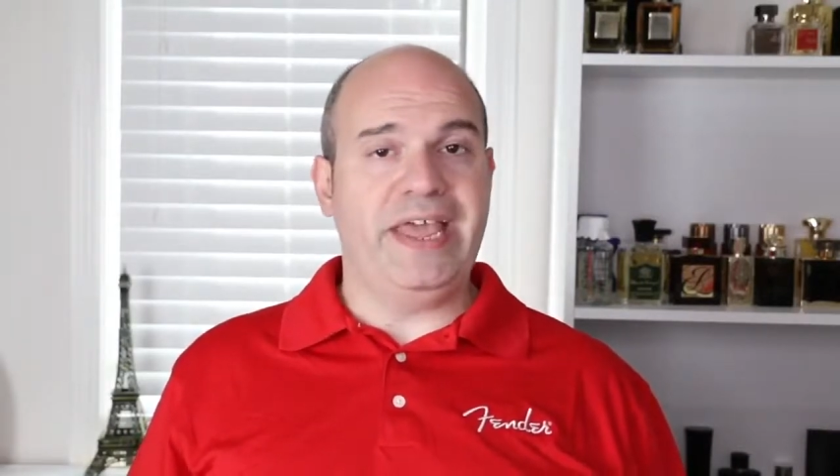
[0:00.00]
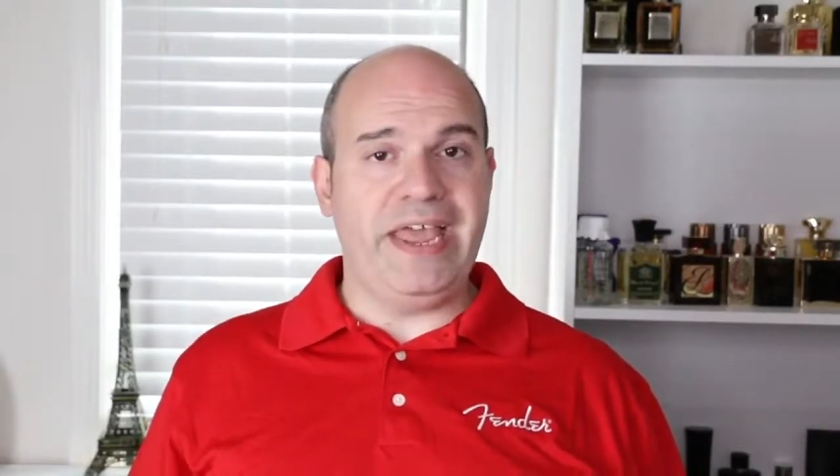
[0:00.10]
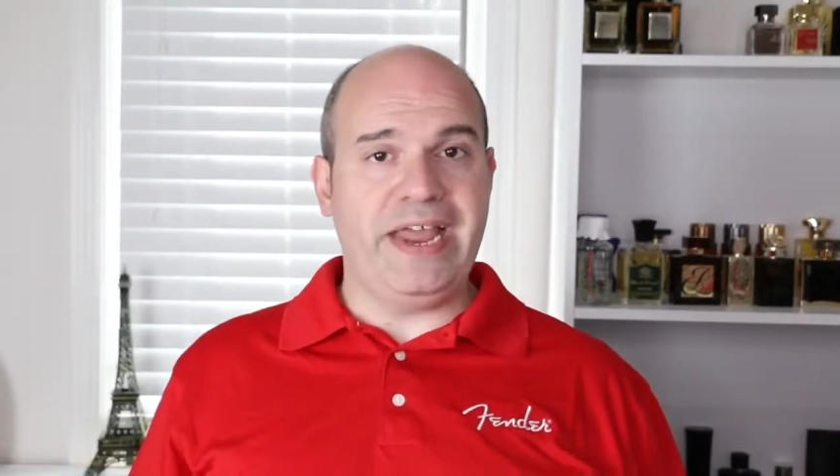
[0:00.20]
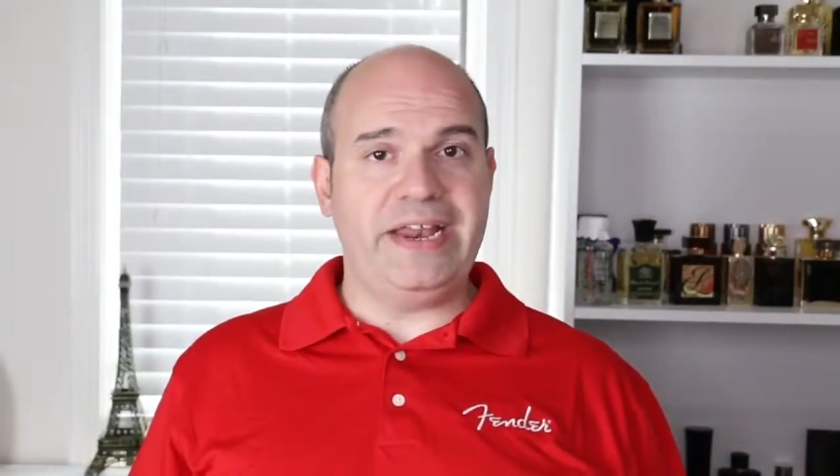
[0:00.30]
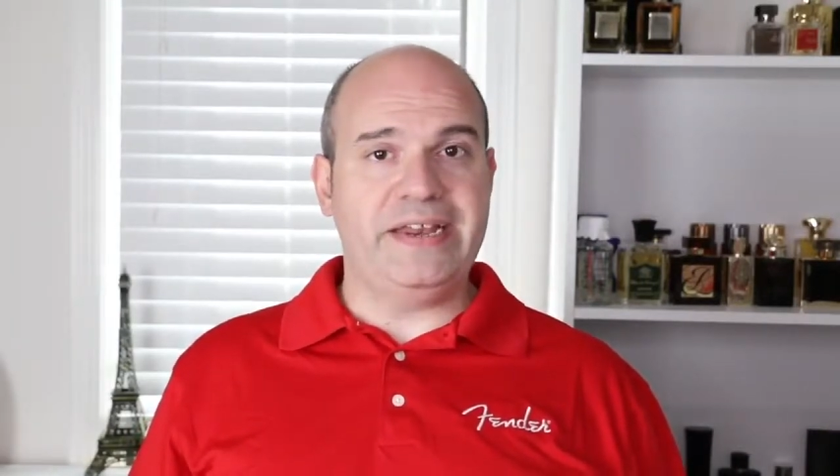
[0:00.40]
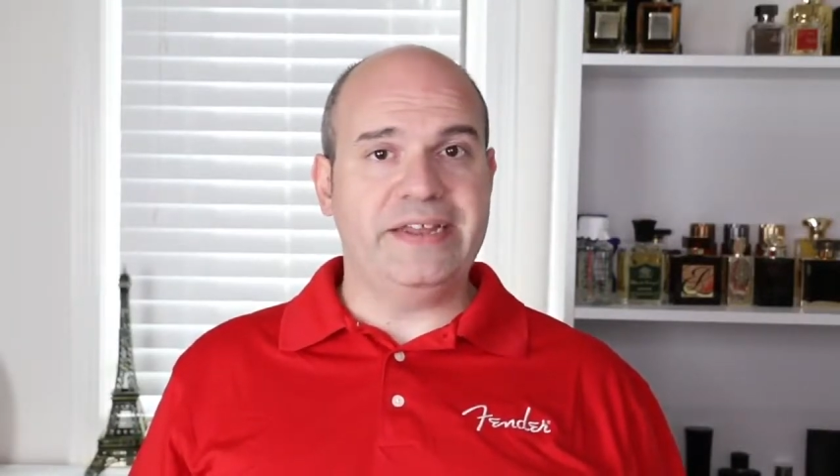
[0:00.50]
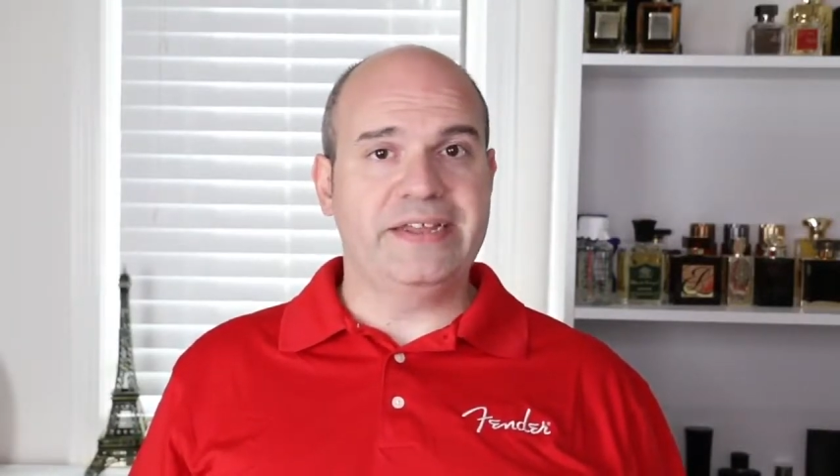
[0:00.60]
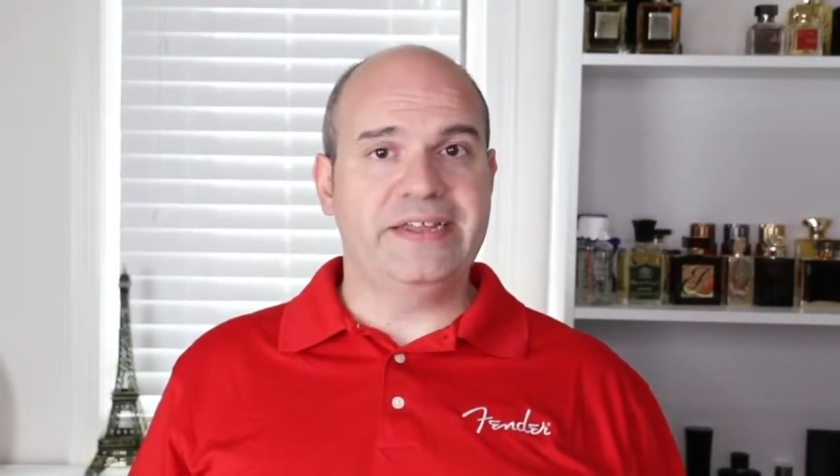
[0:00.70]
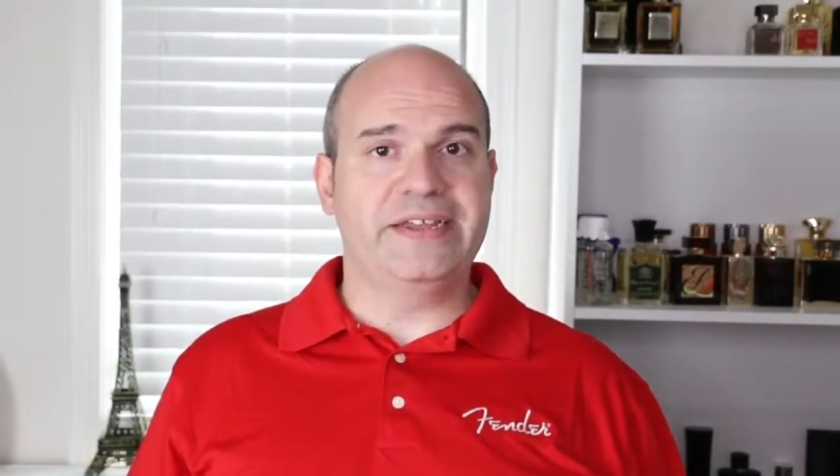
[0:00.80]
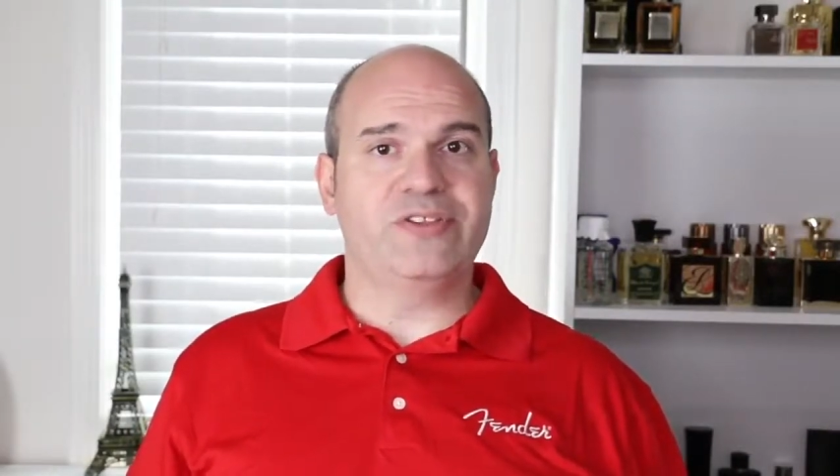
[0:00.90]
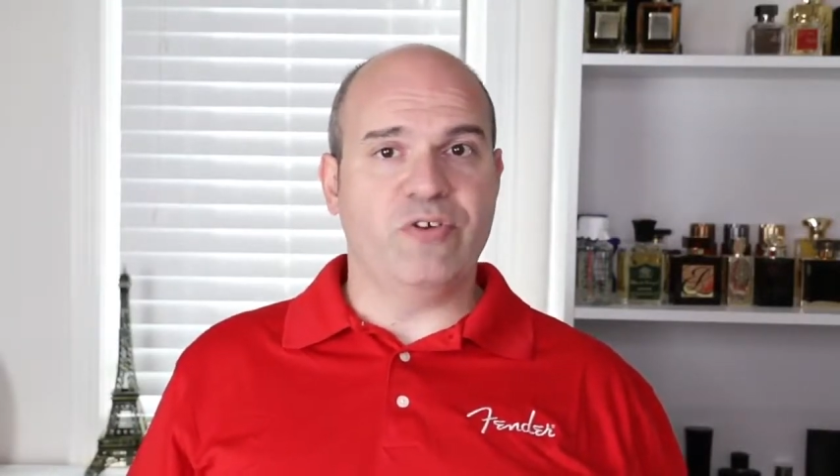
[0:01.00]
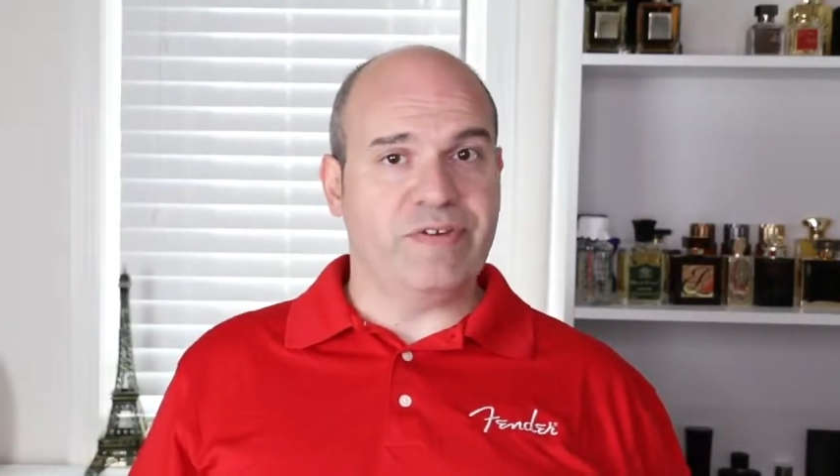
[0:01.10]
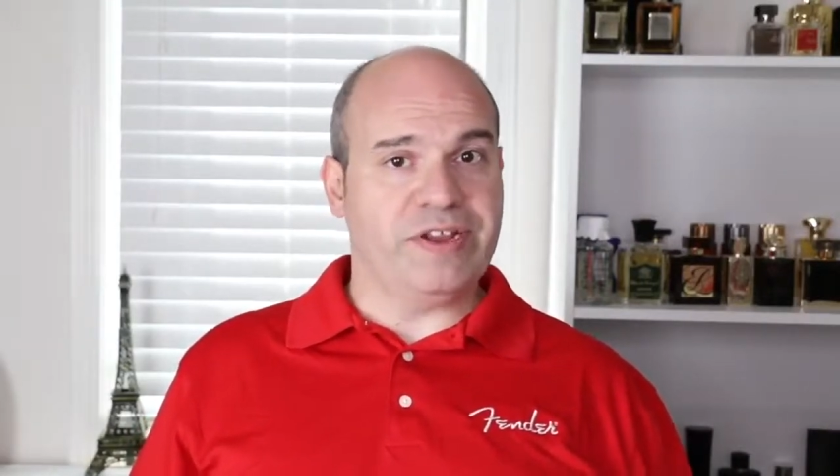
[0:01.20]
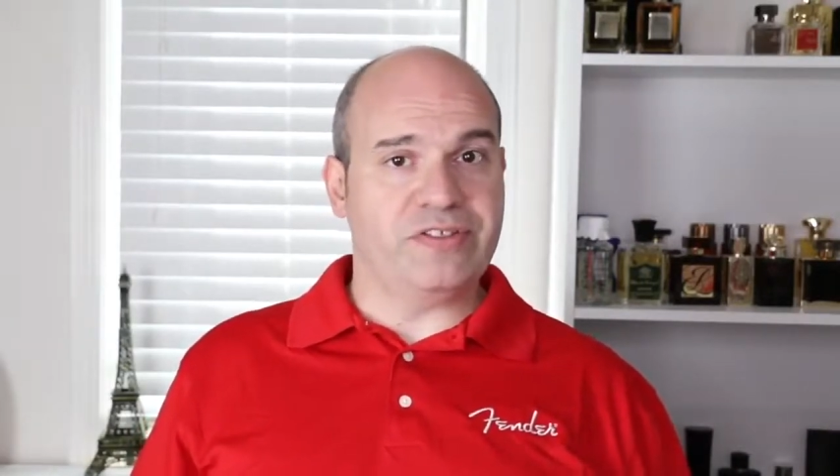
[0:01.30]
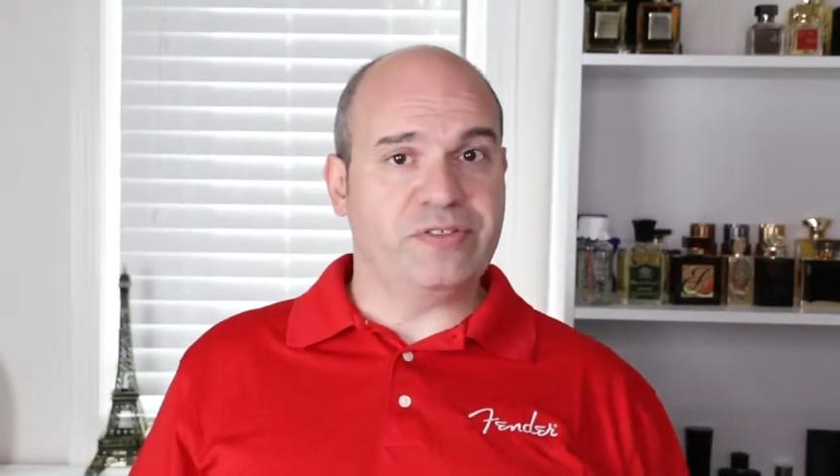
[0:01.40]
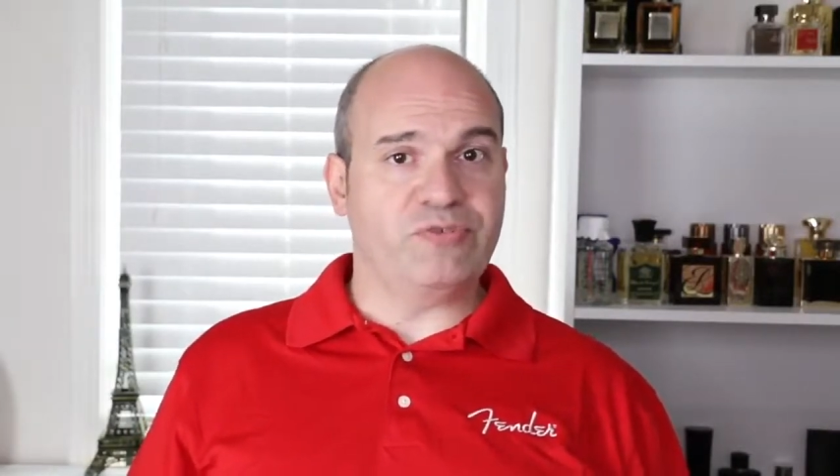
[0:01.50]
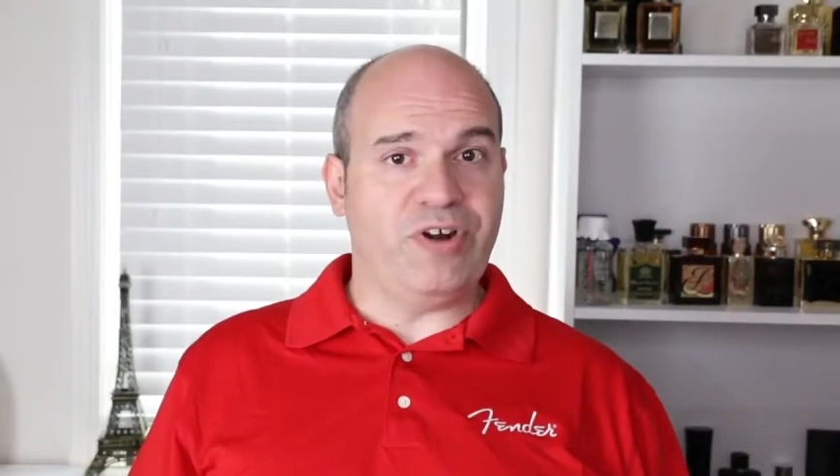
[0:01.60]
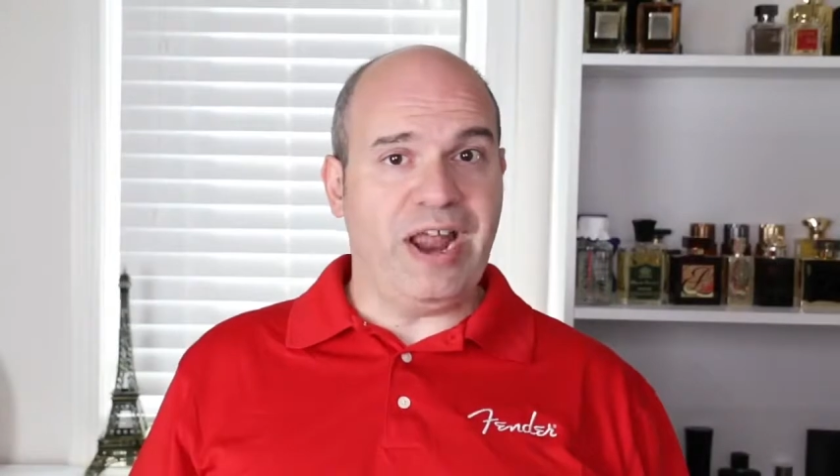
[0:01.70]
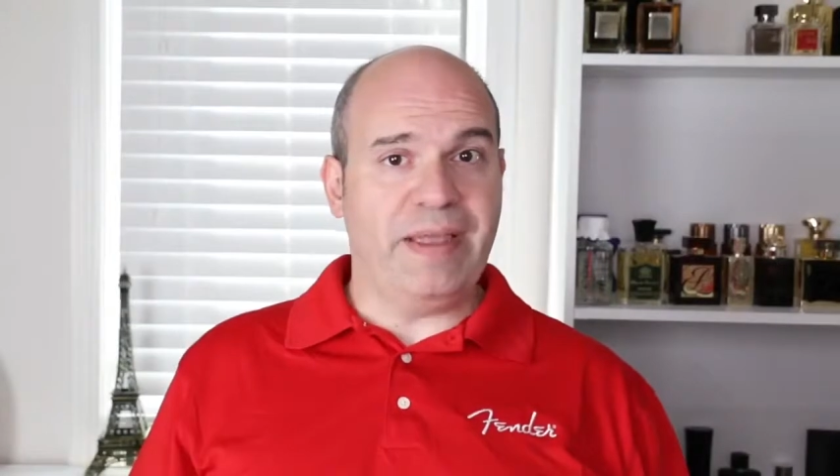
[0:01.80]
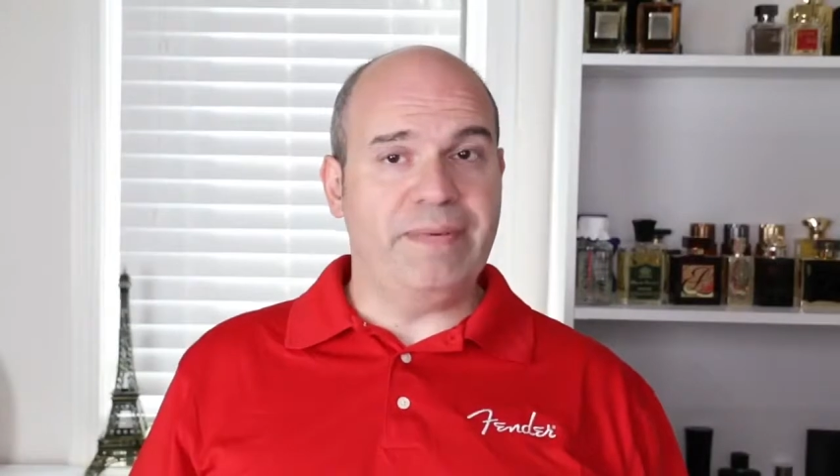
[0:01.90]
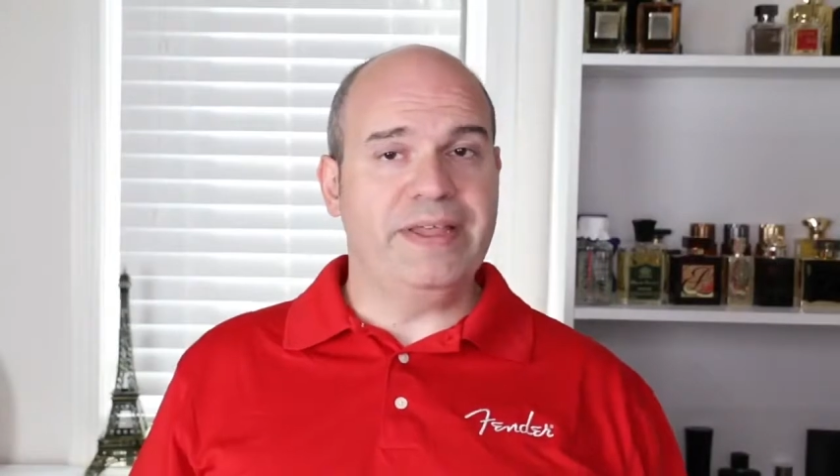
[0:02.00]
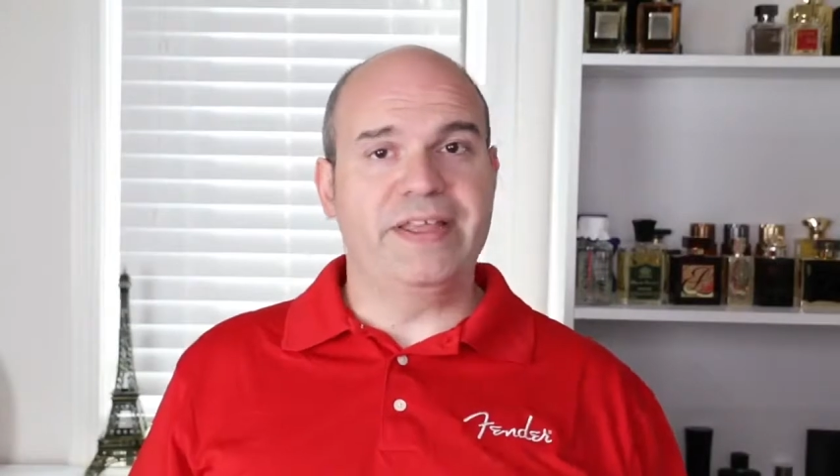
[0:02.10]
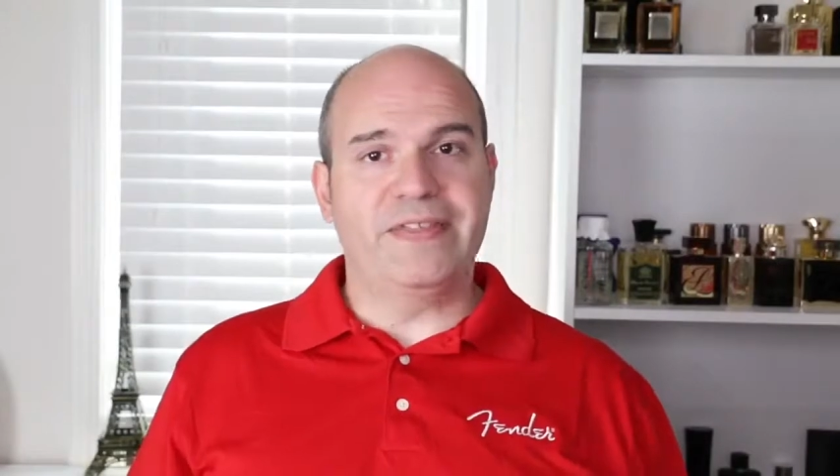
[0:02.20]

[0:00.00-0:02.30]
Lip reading: And don't forget to subscribe.